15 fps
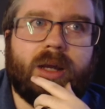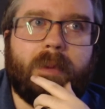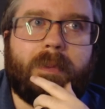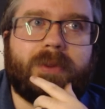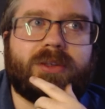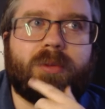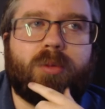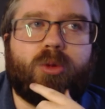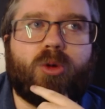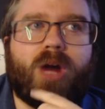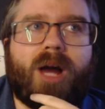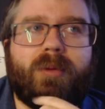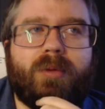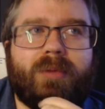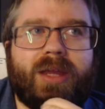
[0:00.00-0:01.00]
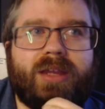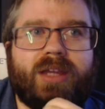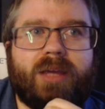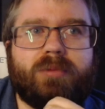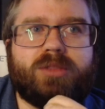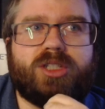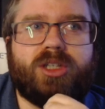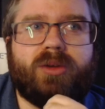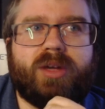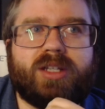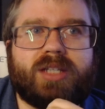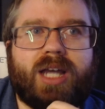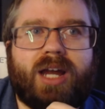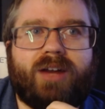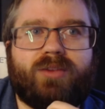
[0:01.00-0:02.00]
but the problem that the MCU has
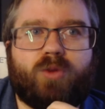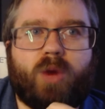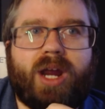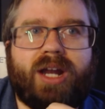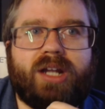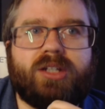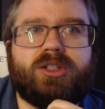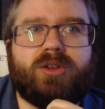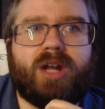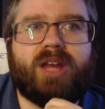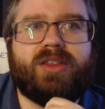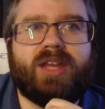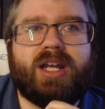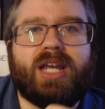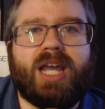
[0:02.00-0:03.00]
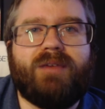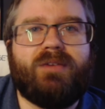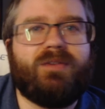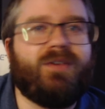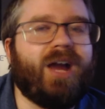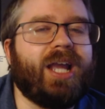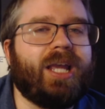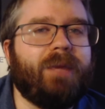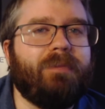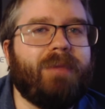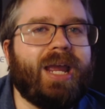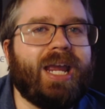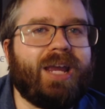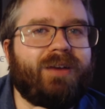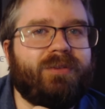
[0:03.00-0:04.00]
kind of ran into, and I think Kevin Feige
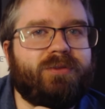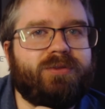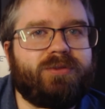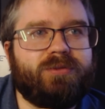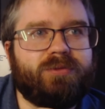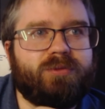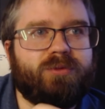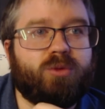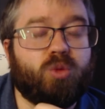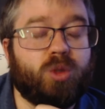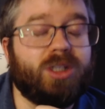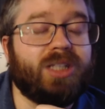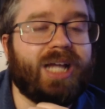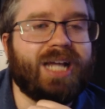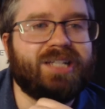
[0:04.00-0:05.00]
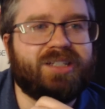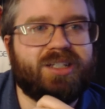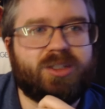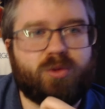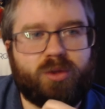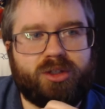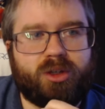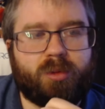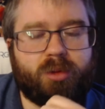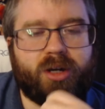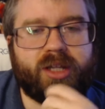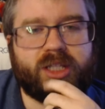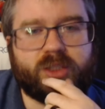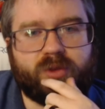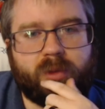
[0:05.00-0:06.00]
may have realized this when they're
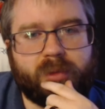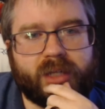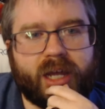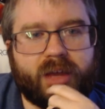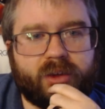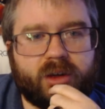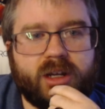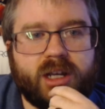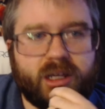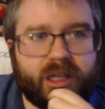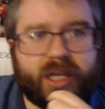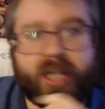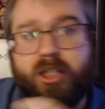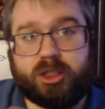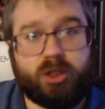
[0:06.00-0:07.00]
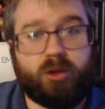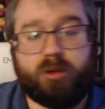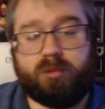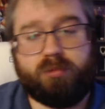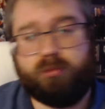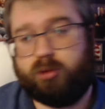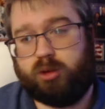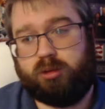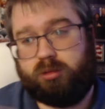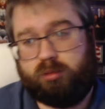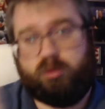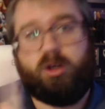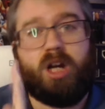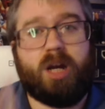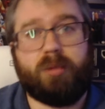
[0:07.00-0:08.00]
putting this film together, like, he's still
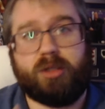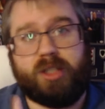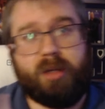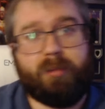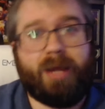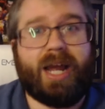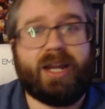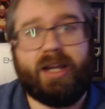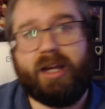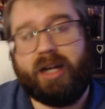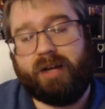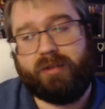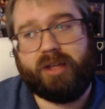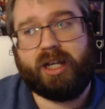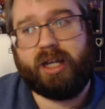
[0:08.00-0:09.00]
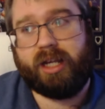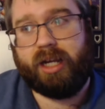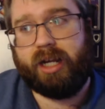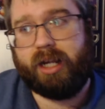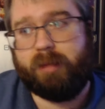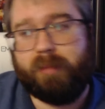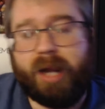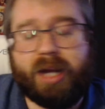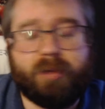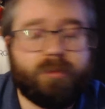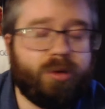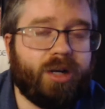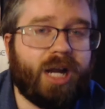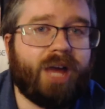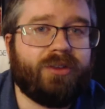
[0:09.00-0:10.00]
100% backing and everything and getting it made and
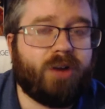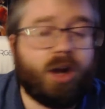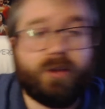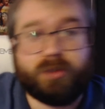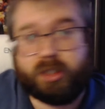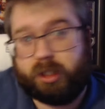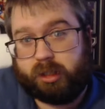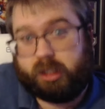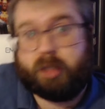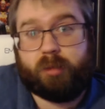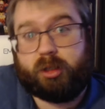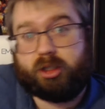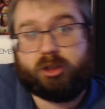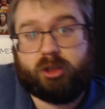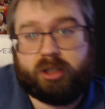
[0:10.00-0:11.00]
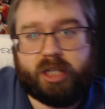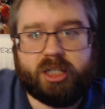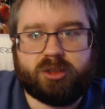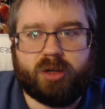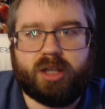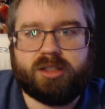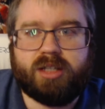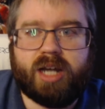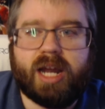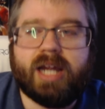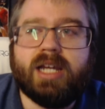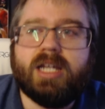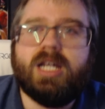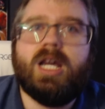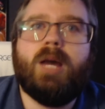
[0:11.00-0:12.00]
put out there, obviously, because they put the teaser out today.
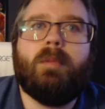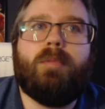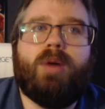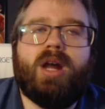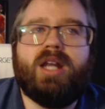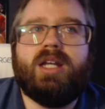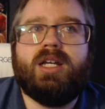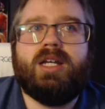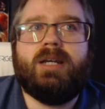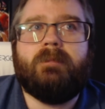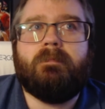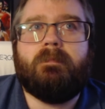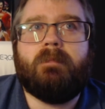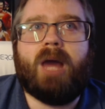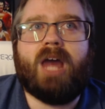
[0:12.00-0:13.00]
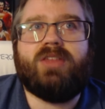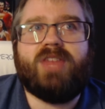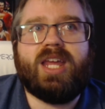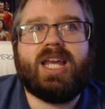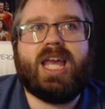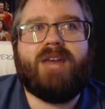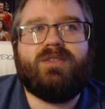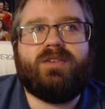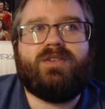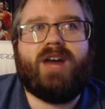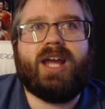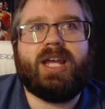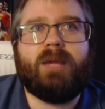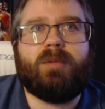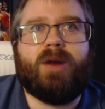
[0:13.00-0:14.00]
But I think Kevin
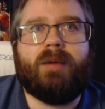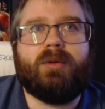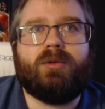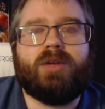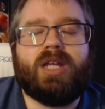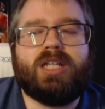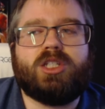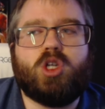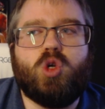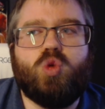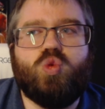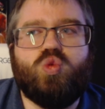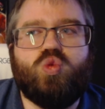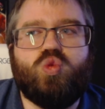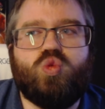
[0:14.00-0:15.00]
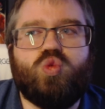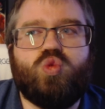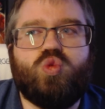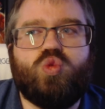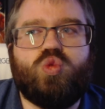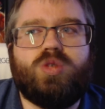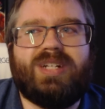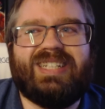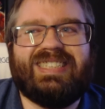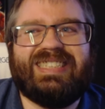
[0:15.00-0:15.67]
Feige probably realized, ooh,